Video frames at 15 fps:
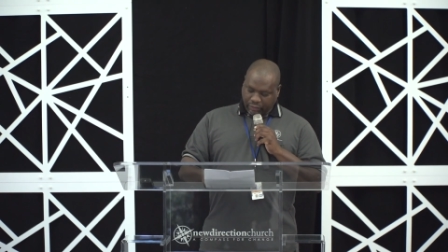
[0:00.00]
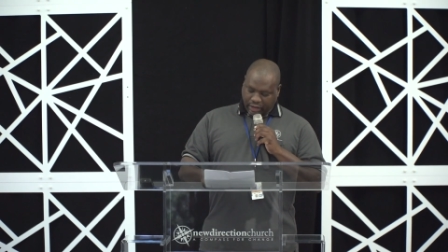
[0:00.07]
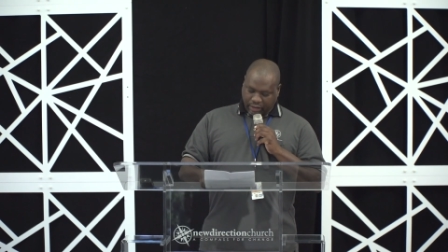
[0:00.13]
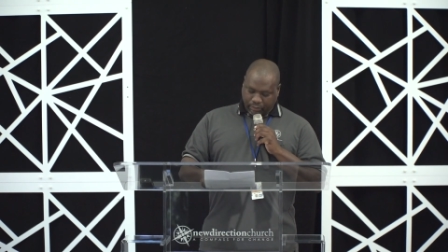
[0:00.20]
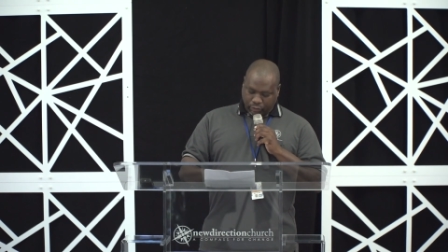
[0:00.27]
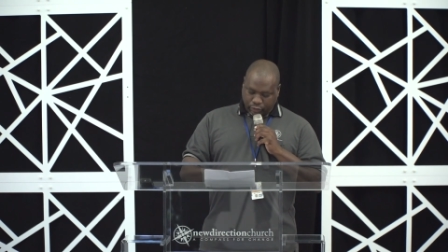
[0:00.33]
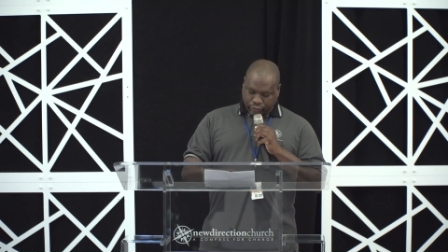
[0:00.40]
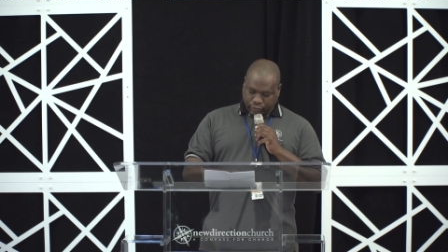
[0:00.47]

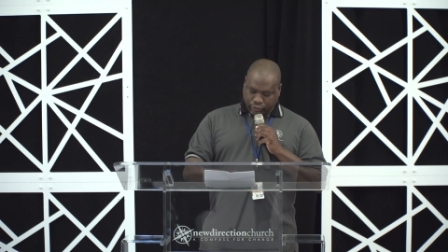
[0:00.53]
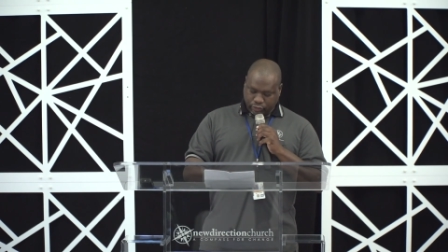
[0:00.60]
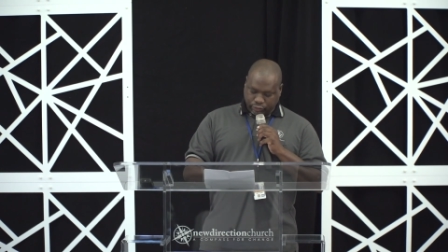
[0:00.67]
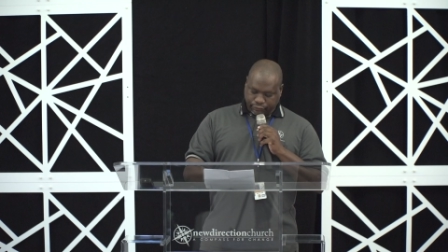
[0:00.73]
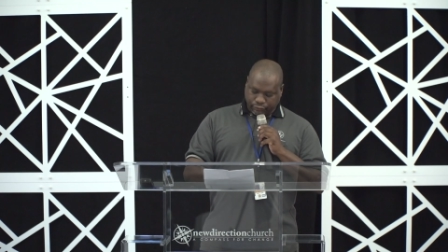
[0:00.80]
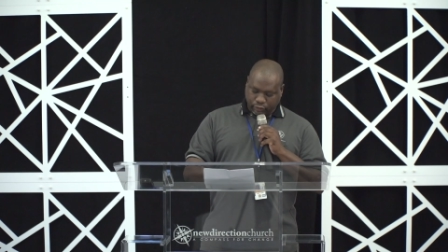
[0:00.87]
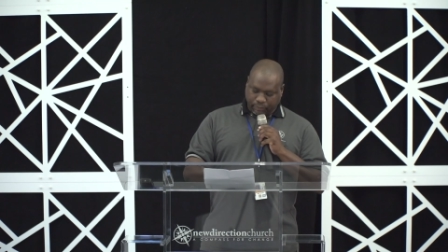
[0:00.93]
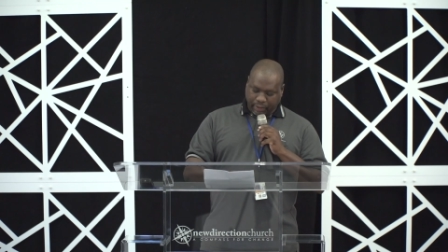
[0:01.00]
and most
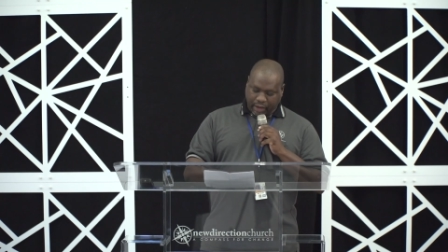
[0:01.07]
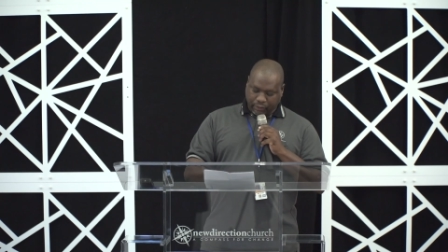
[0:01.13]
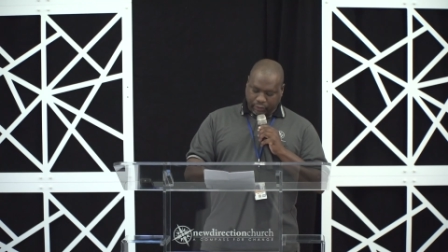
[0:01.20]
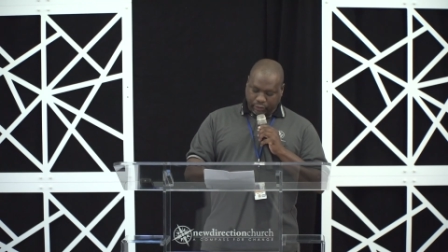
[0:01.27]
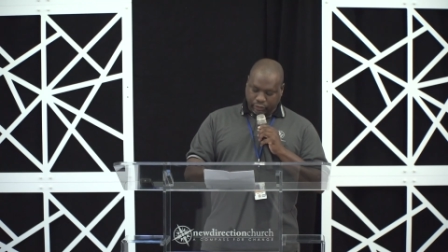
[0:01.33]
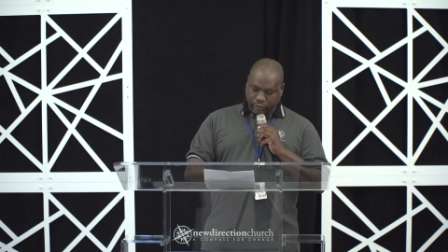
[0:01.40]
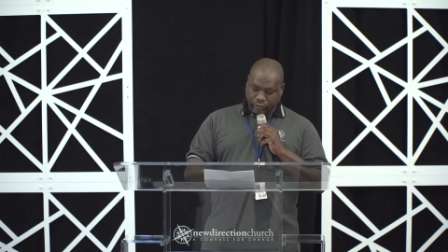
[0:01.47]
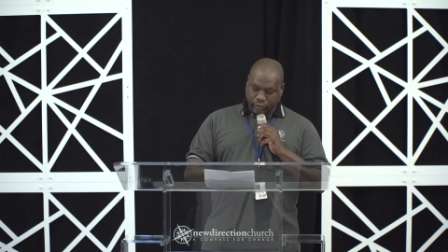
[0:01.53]
useful
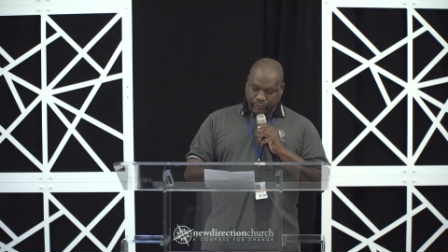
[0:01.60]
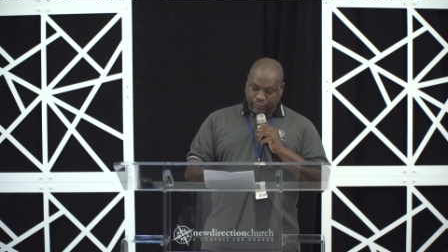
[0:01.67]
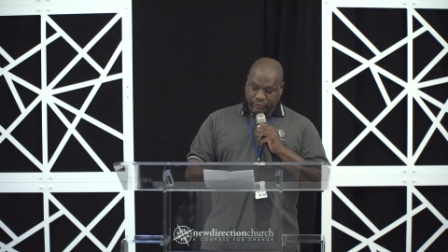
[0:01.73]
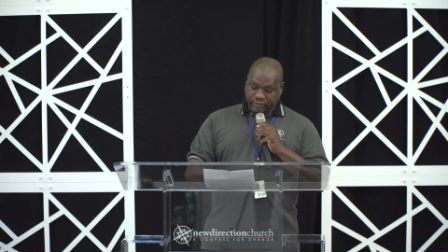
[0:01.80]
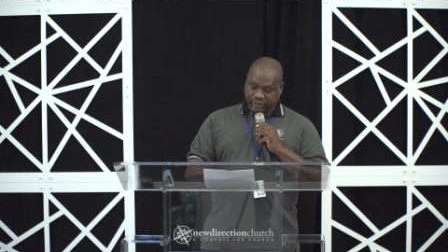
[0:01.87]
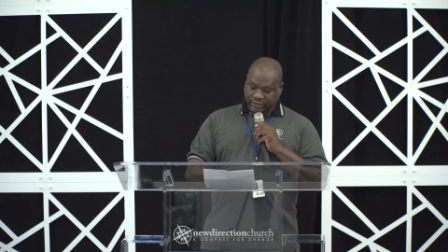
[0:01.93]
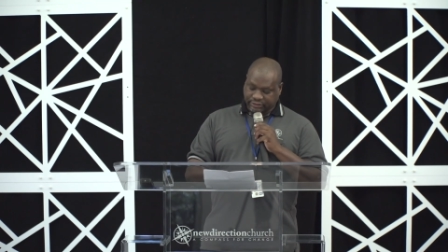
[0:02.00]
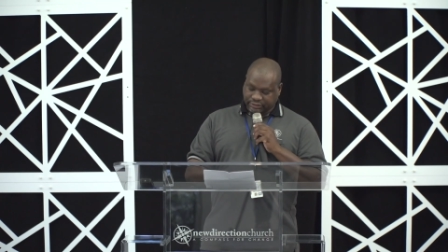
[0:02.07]
power you
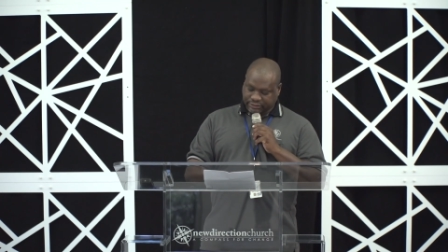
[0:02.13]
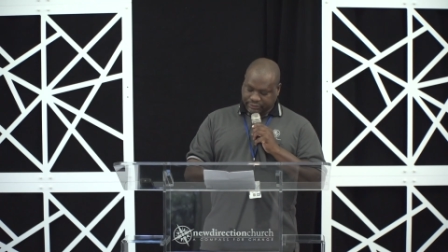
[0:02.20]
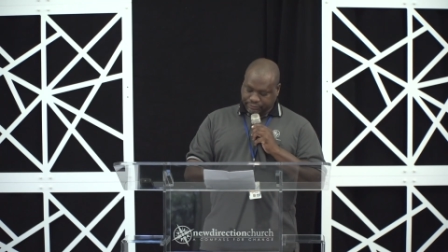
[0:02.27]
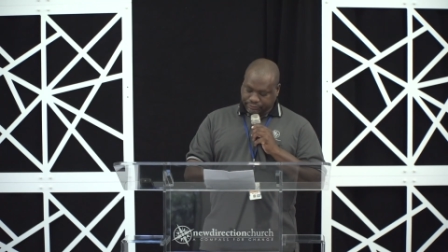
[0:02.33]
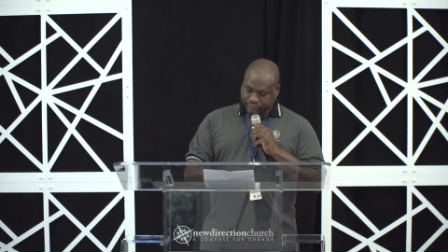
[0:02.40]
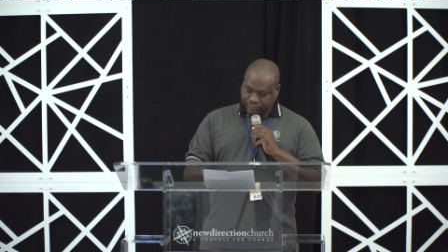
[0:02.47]
possess